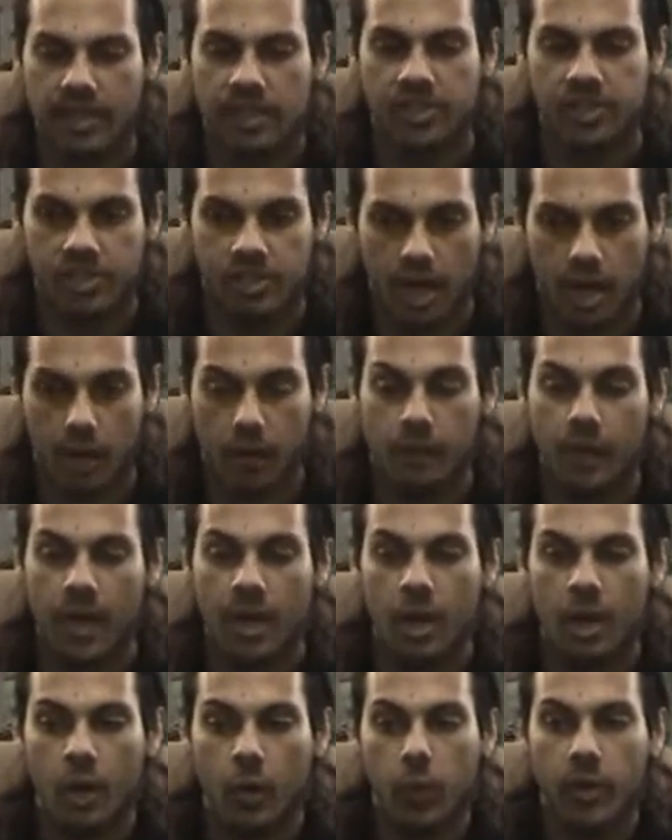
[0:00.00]
So,
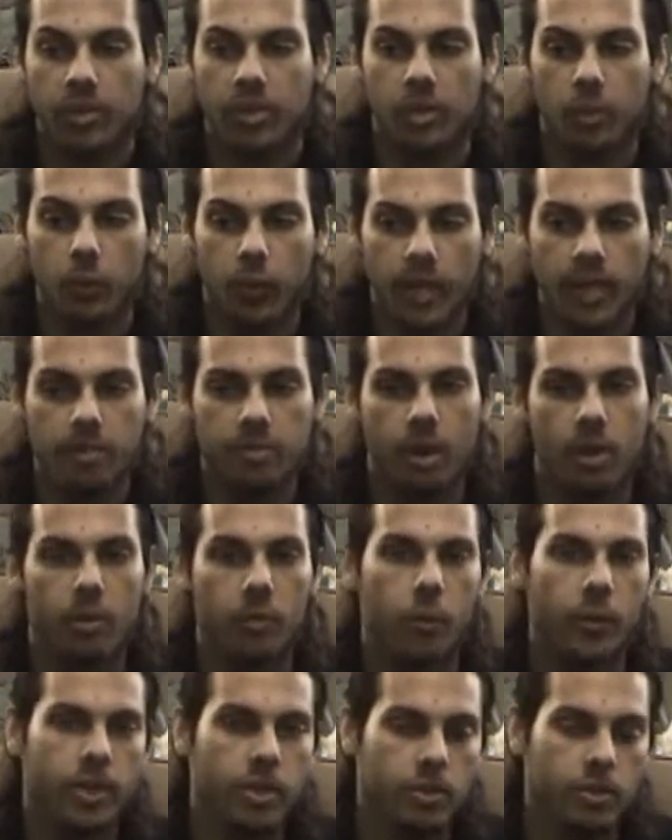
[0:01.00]
with the Wii
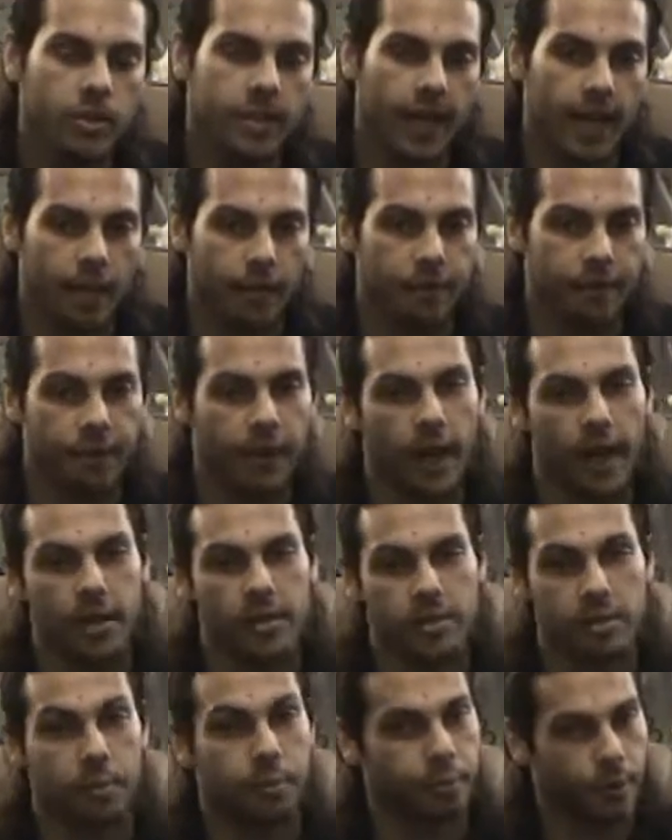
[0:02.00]
mode, we use ELF
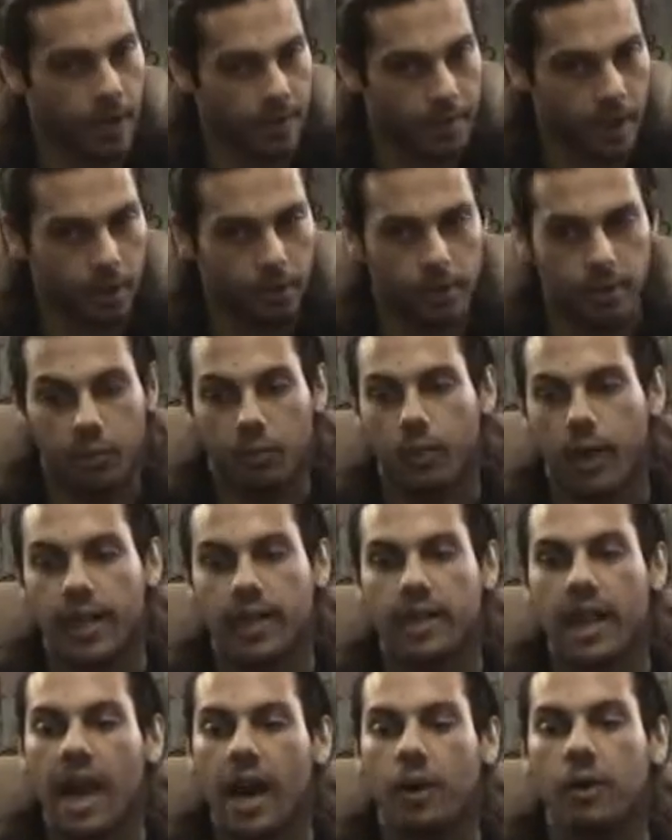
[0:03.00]
files, primarily
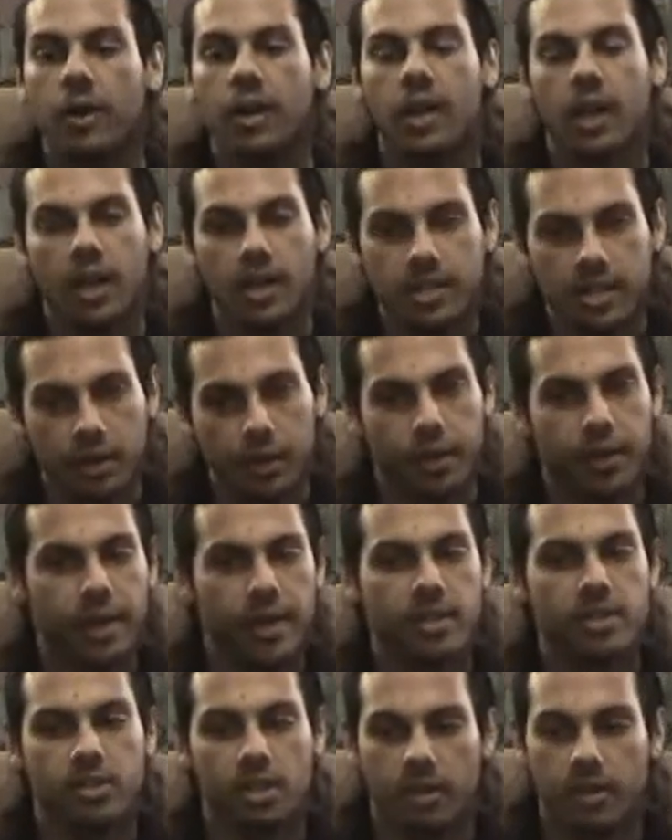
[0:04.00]
right now, until
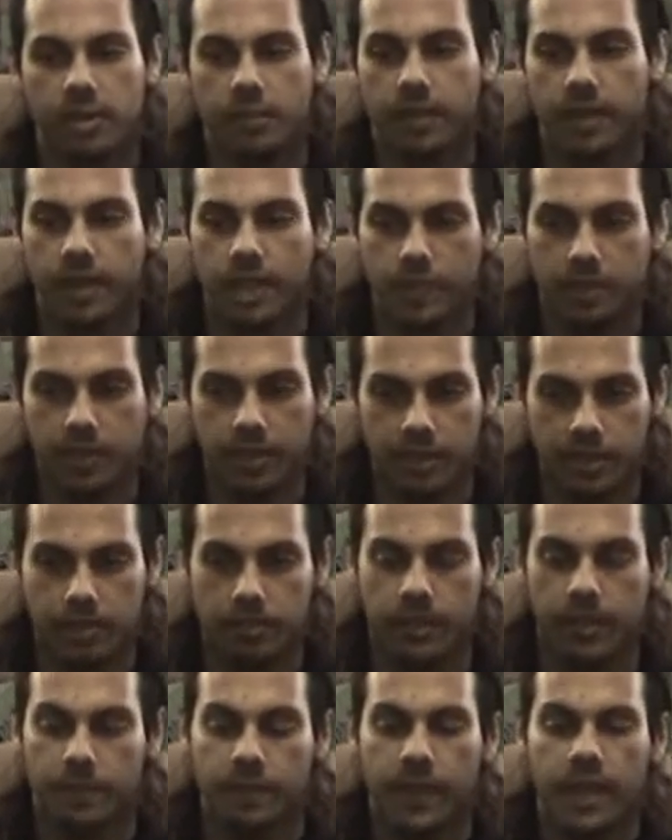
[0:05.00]
things start to pick up a
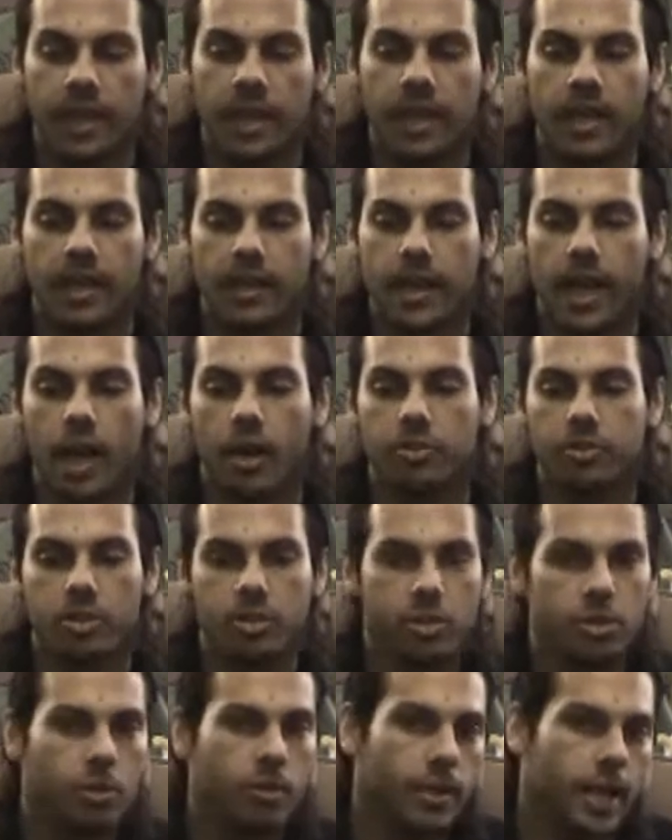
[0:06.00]
little bit. Now,
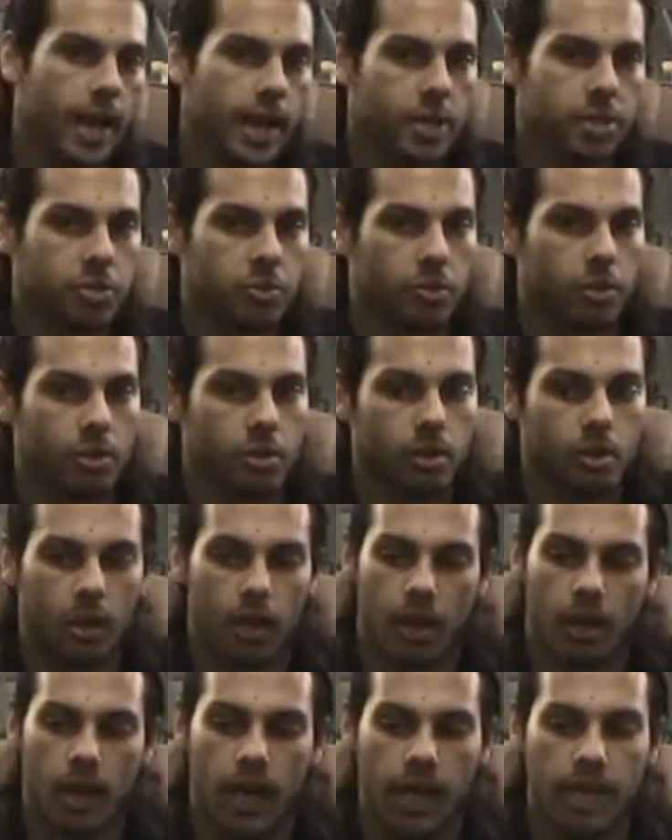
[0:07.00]
to do an actual,
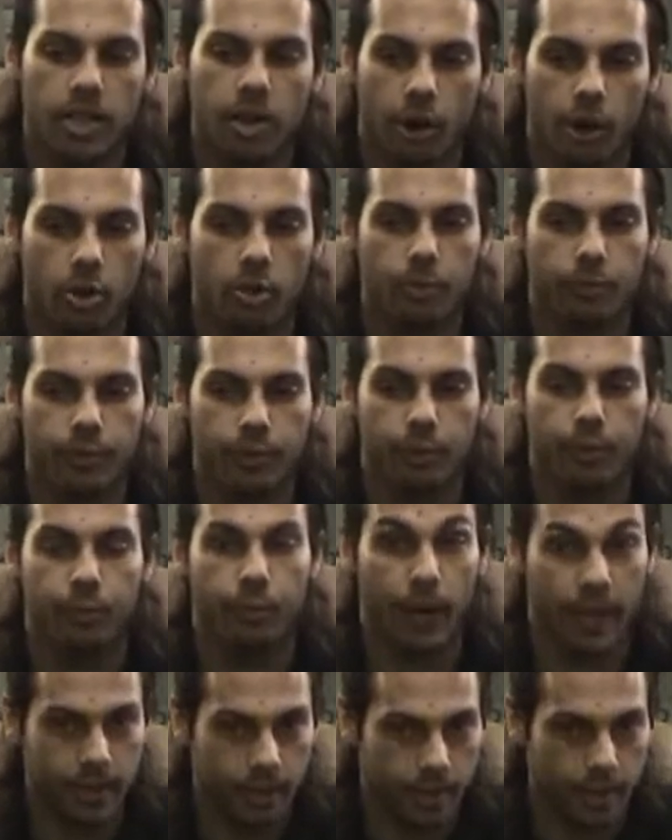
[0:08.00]
any homebrew
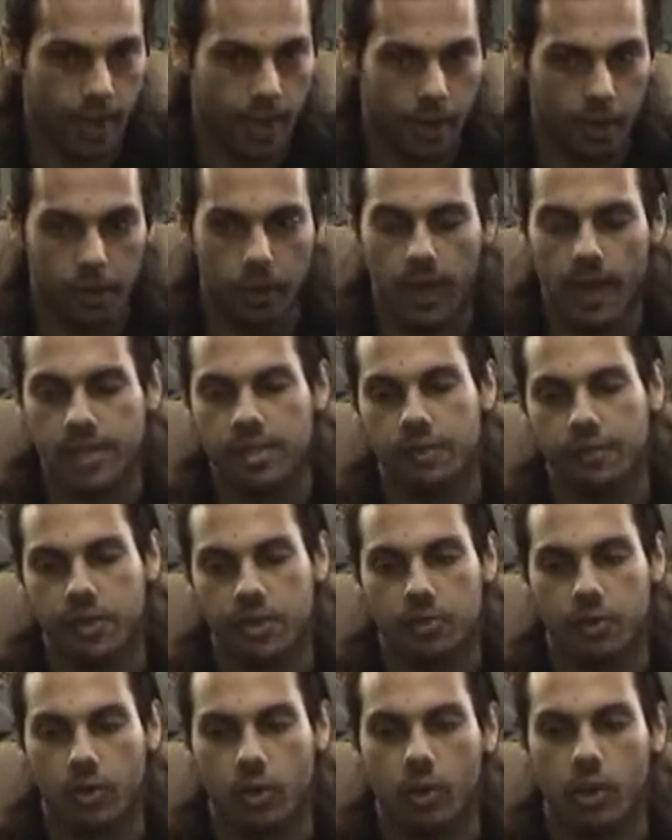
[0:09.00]
right now, as of
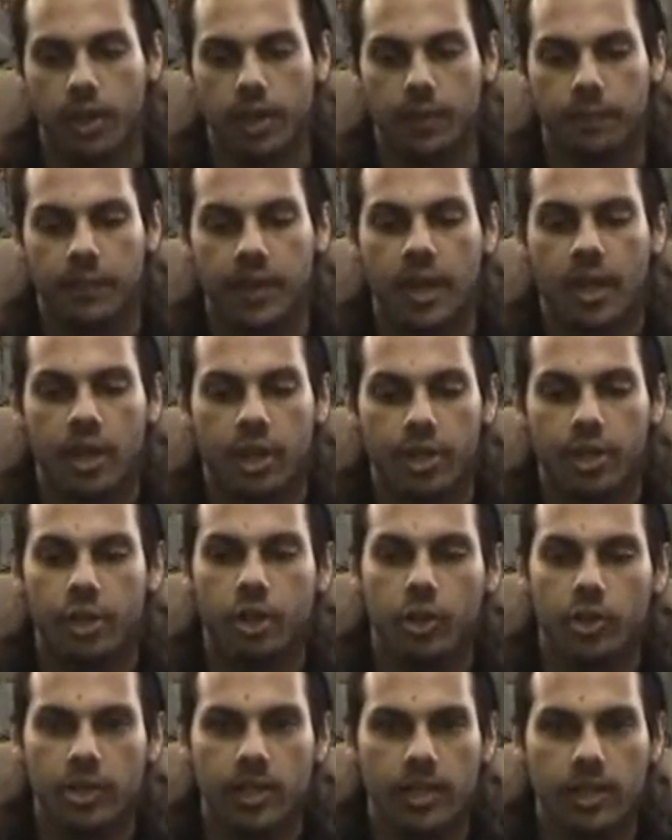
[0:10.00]
this recording,
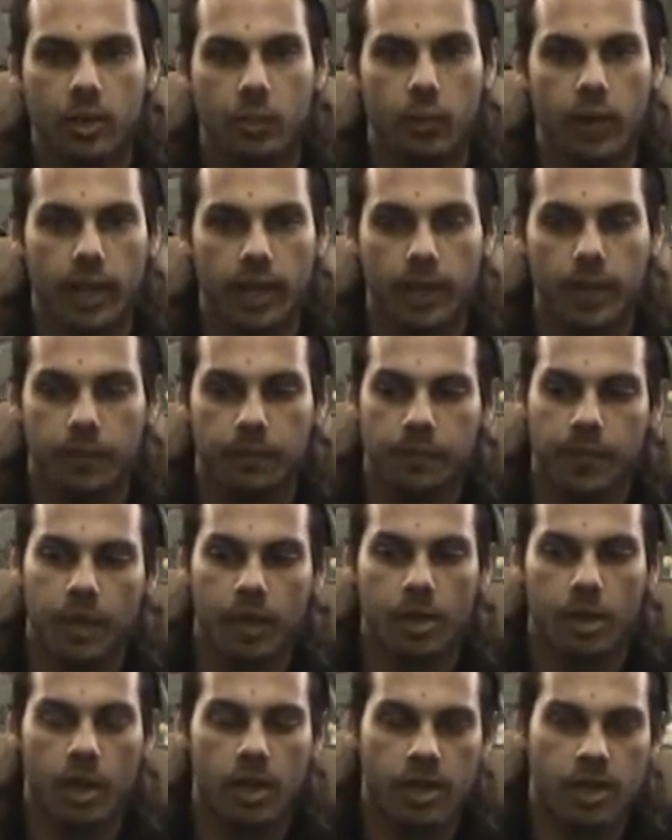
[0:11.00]
you're going to need a Wii,
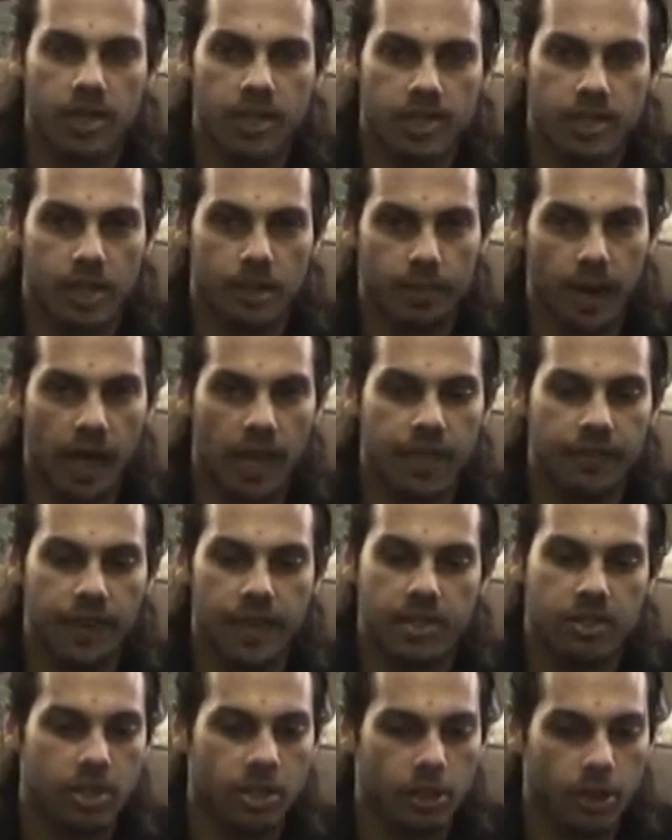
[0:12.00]
some kind of
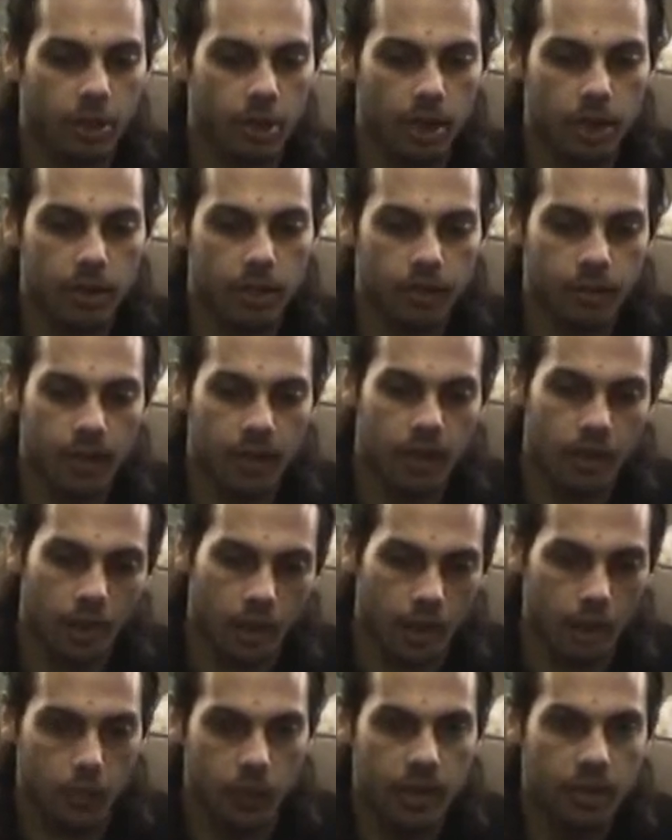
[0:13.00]
SD card,
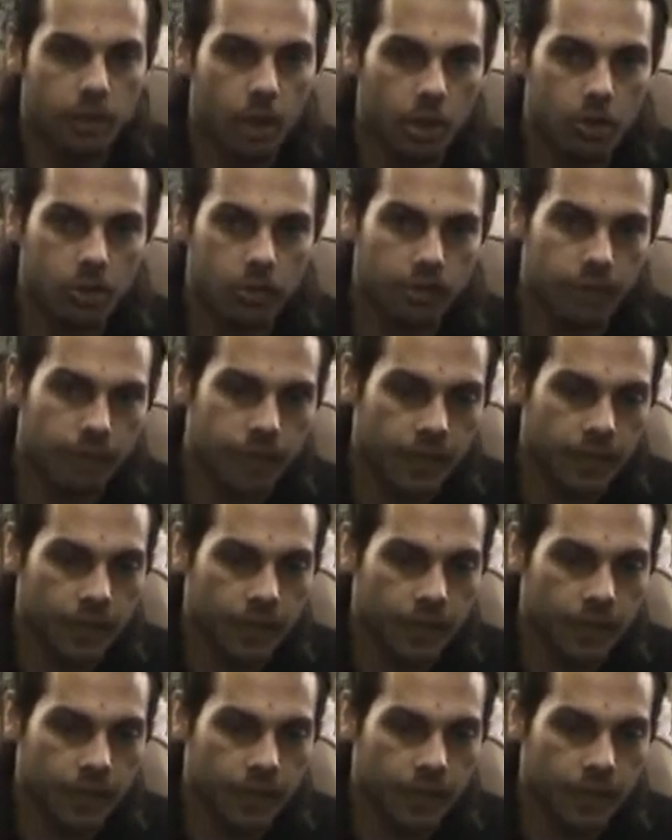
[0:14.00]
a Wiimote,